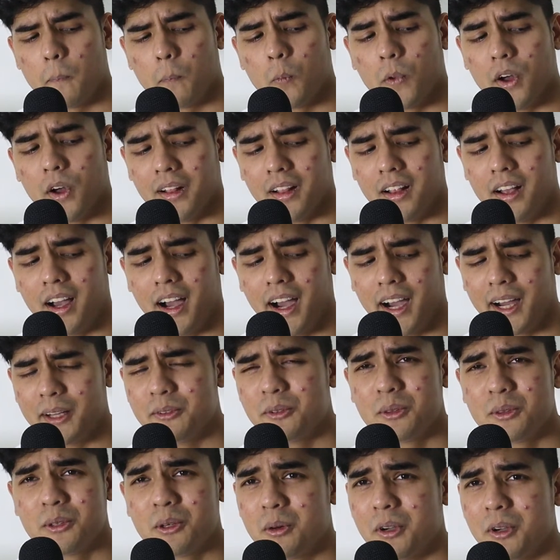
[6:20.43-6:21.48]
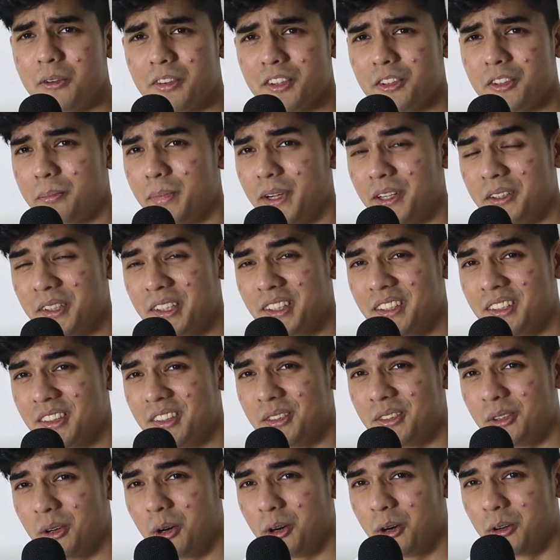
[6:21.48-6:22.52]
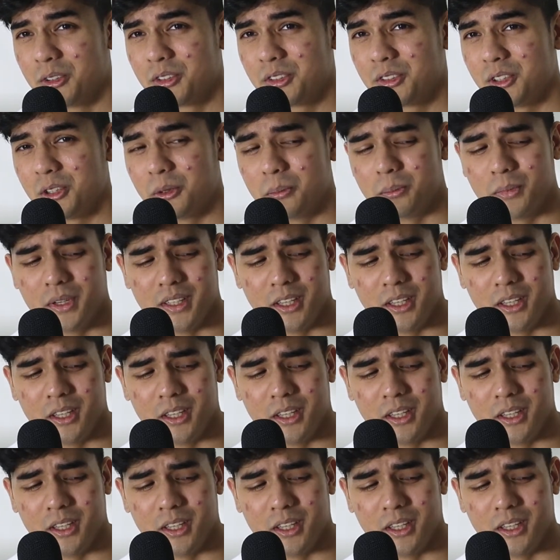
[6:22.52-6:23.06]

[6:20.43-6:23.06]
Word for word: Well, I don't know if asparagus is a horoscope,